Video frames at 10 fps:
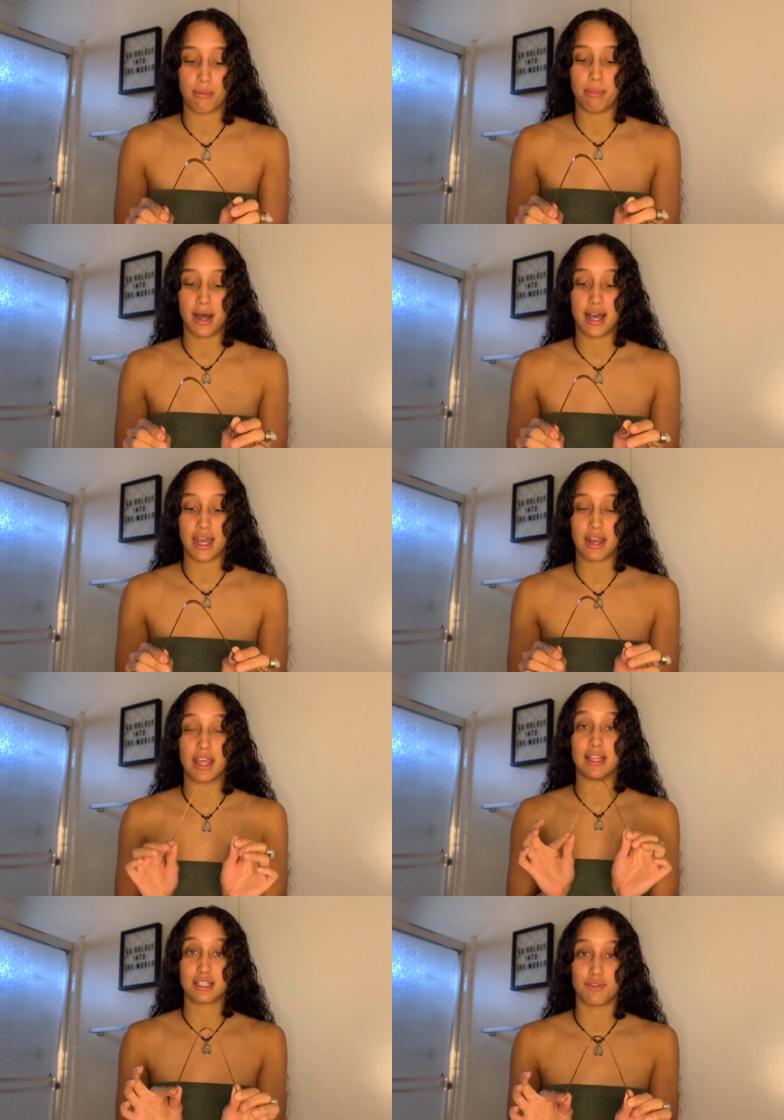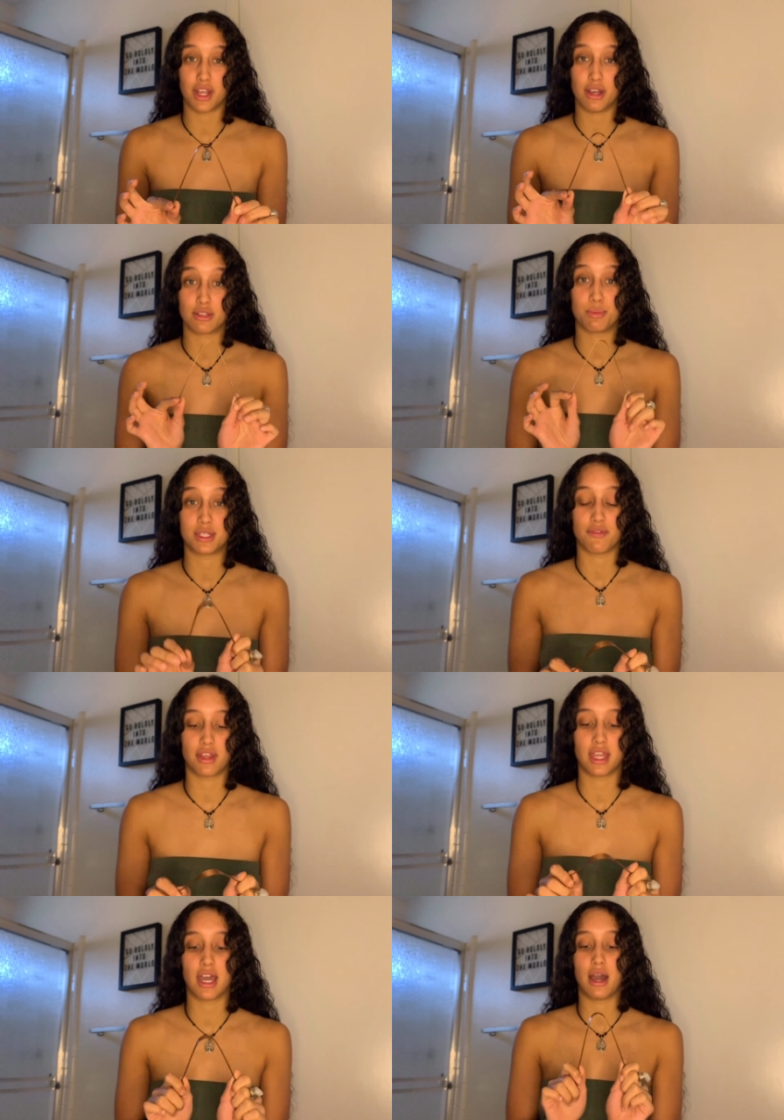but in this video
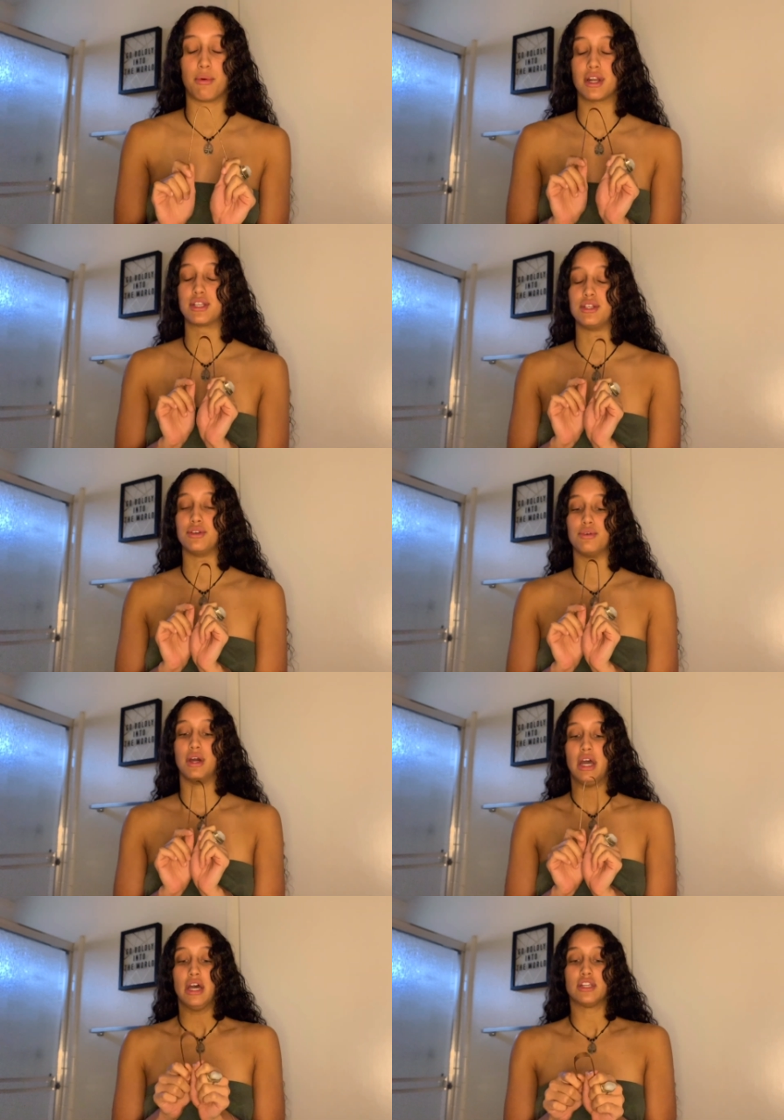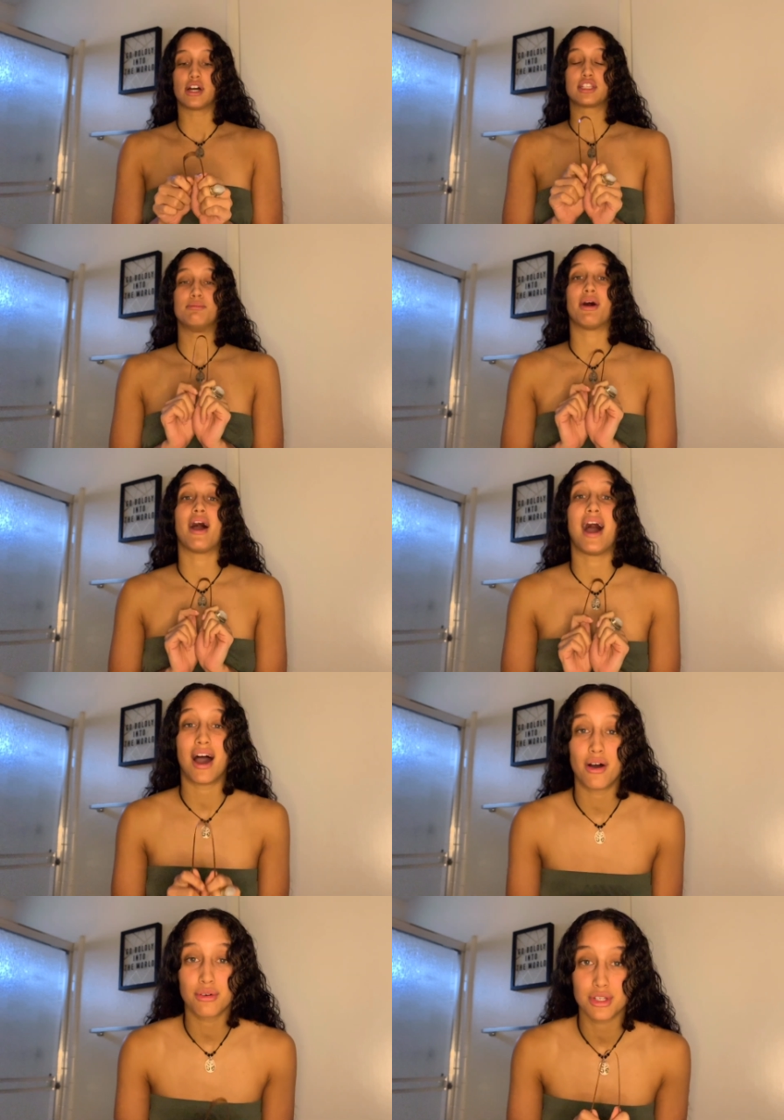specifically, I wanted to talk to you about
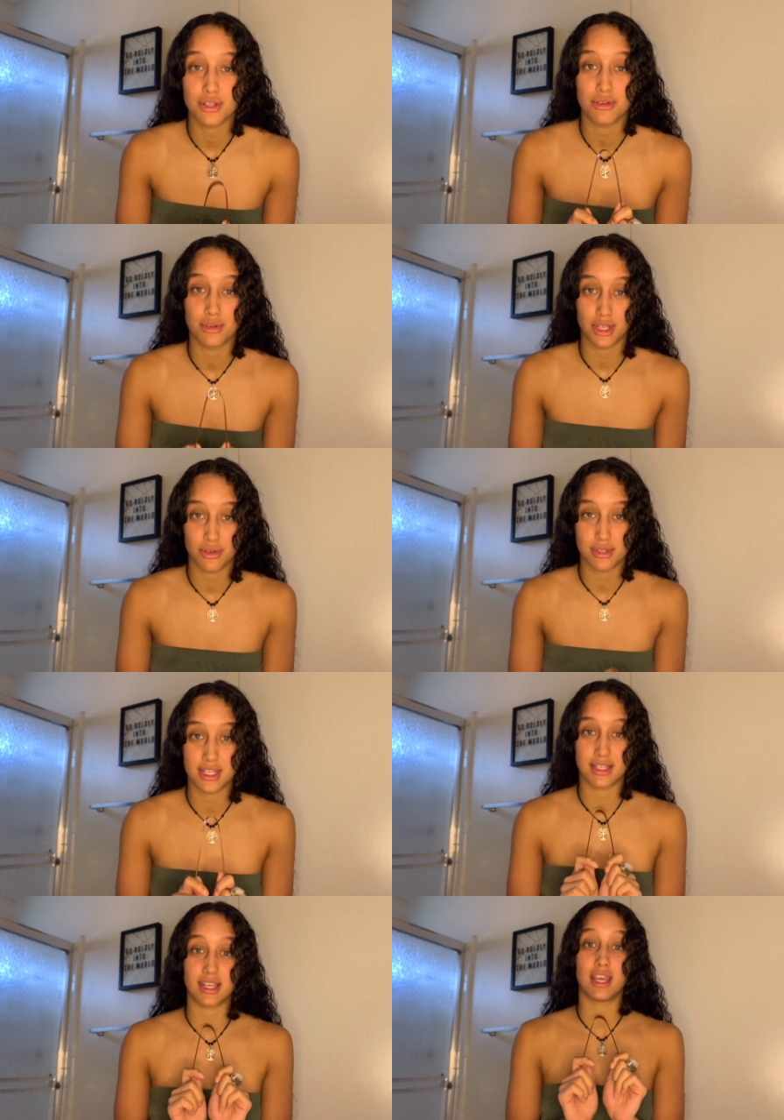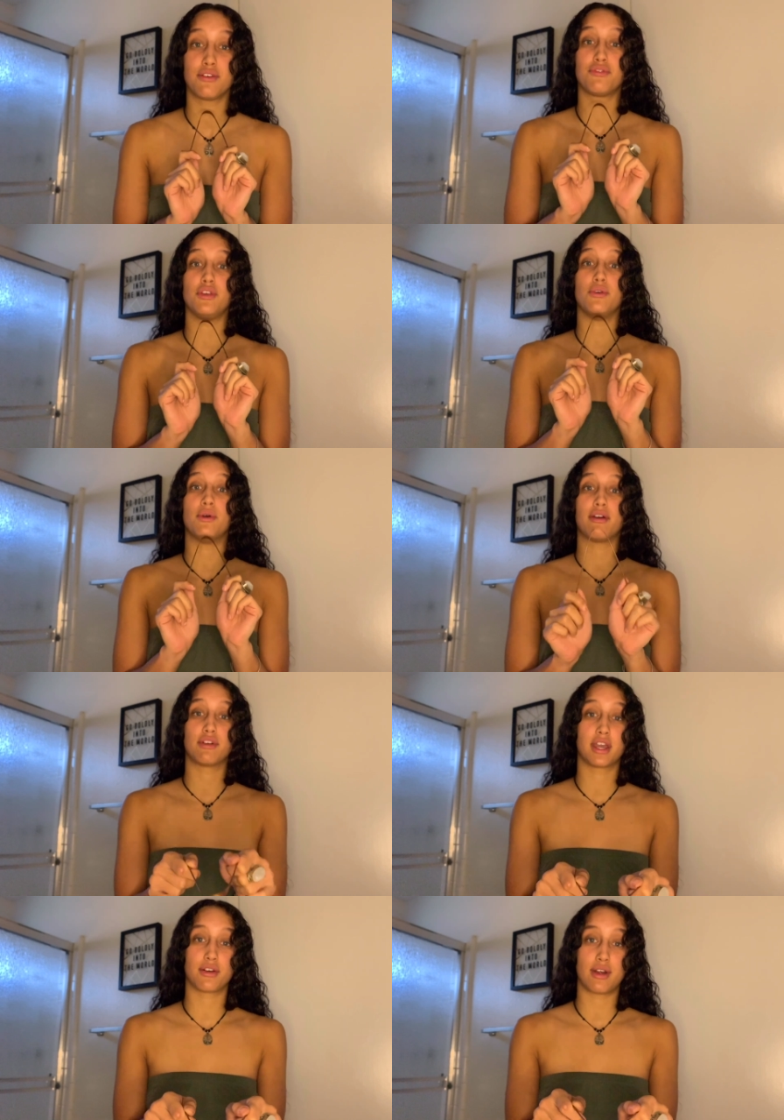how to use this if you ever
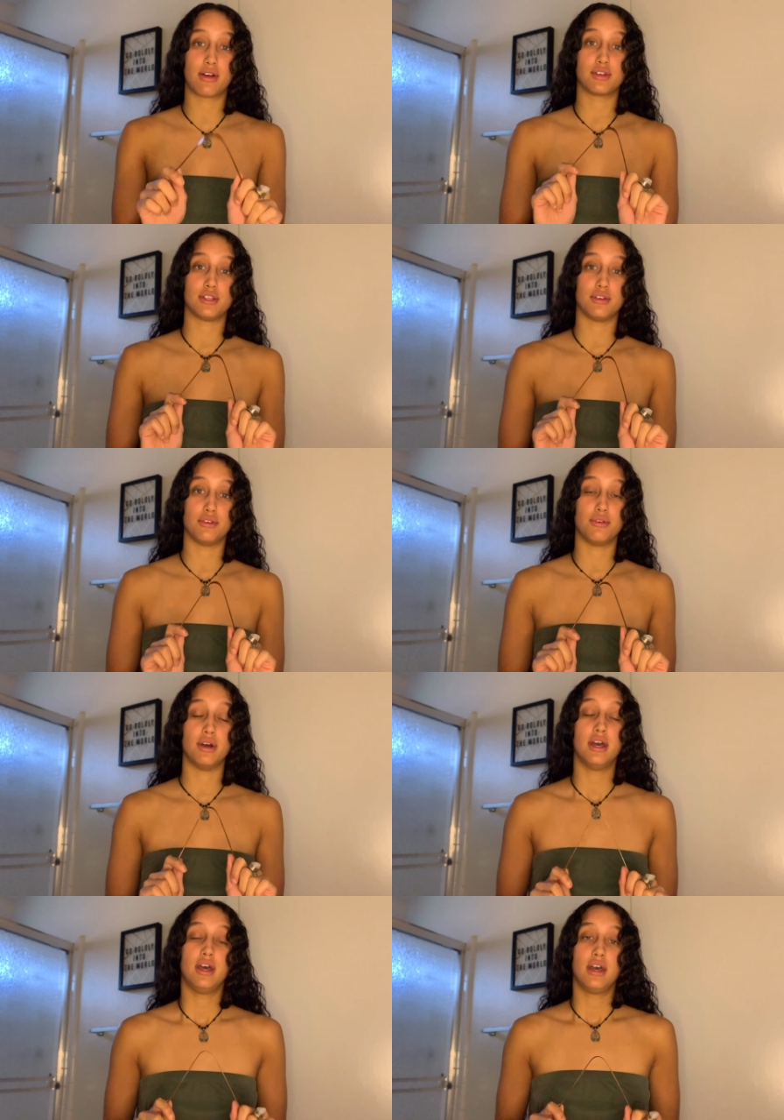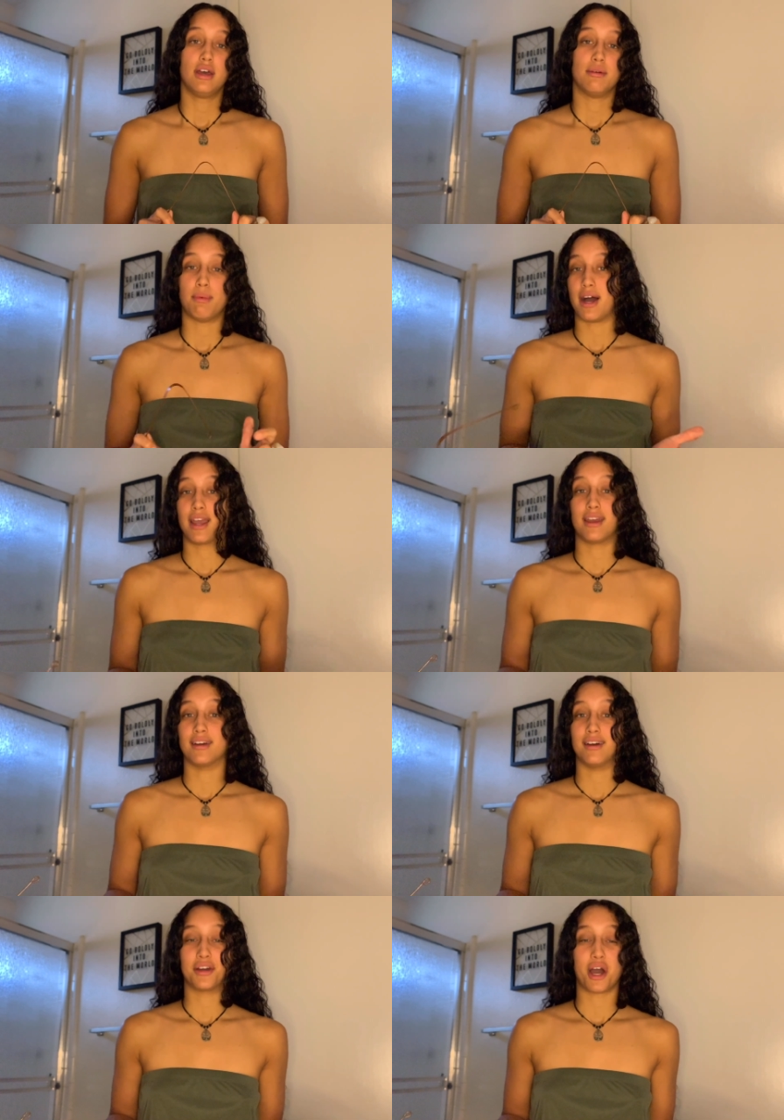get around to
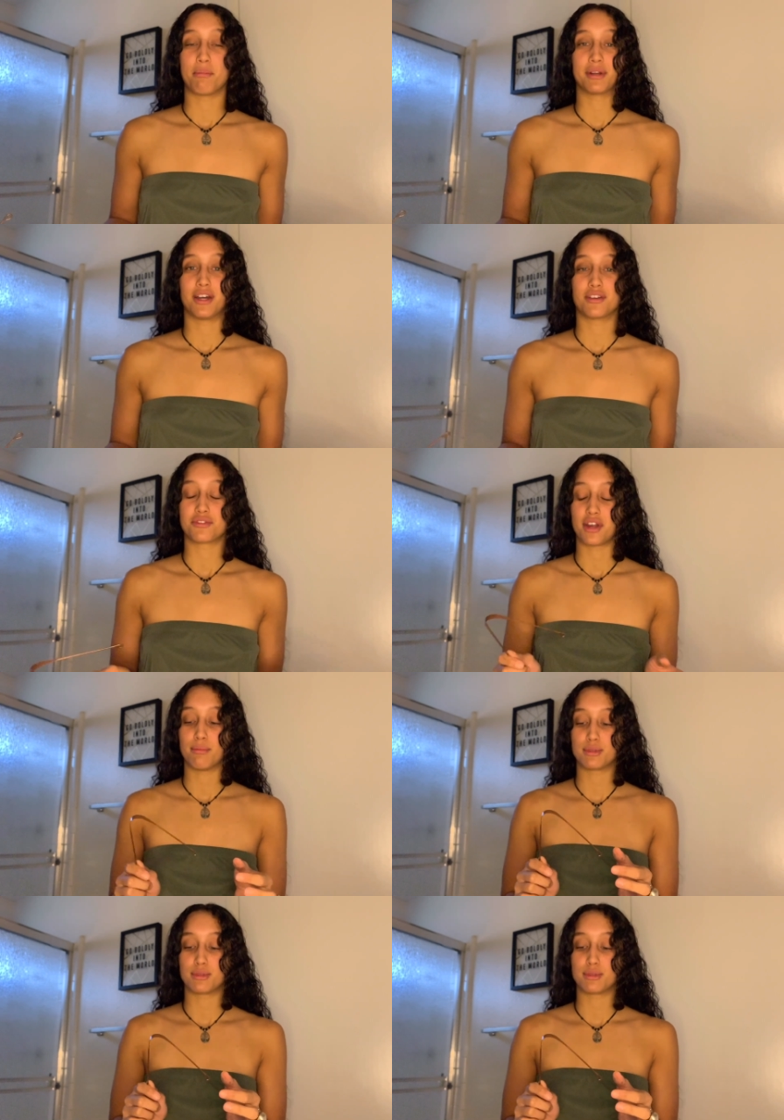buying a copper tongue scrape.